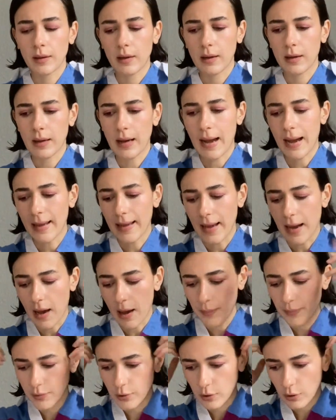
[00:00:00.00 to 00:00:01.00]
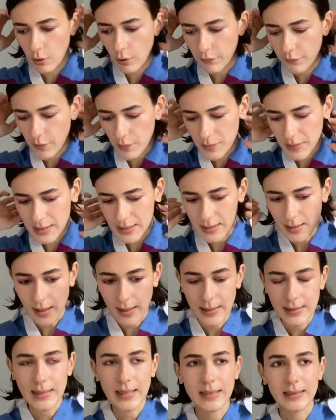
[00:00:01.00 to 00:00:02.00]
high up, you know, from the
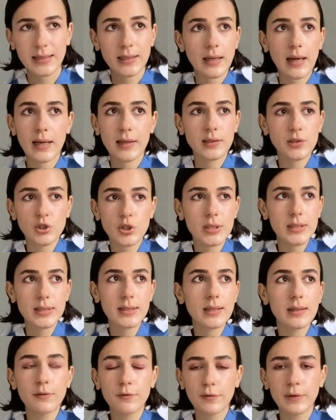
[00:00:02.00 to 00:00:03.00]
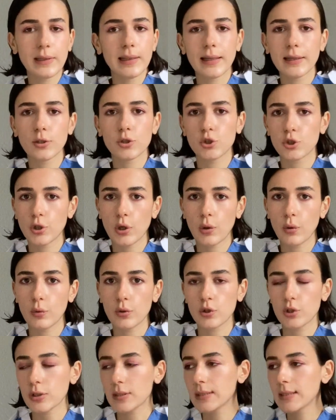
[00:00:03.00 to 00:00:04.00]
sides, I just didn't feel like a show.
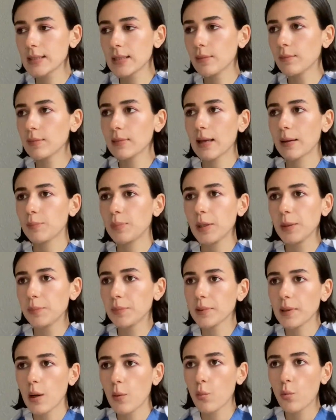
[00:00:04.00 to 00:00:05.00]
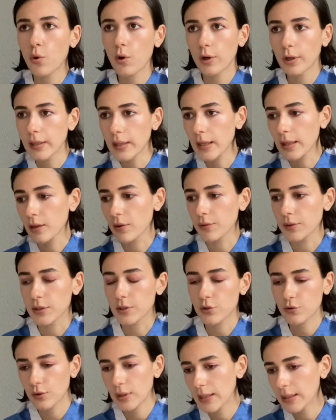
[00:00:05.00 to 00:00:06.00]
It just seemed like people are walking on the
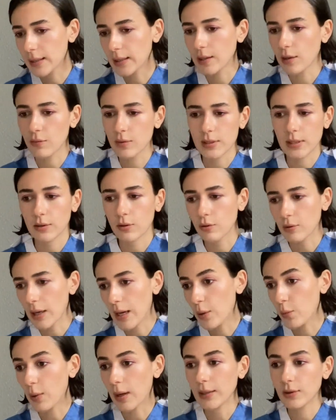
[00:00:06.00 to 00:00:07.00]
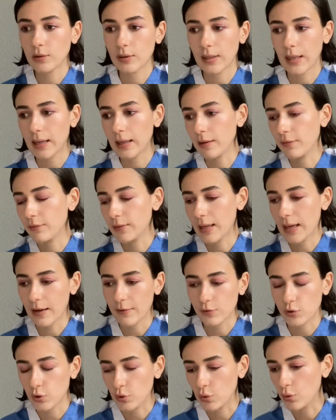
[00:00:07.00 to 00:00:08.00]
street, and I was like, okay, why did they even
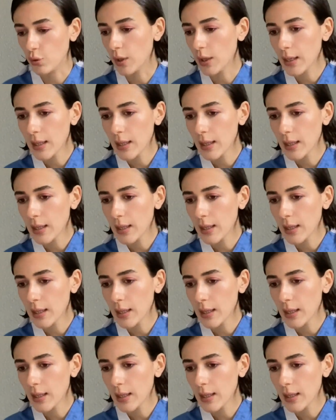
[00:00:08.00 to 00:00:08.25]
have to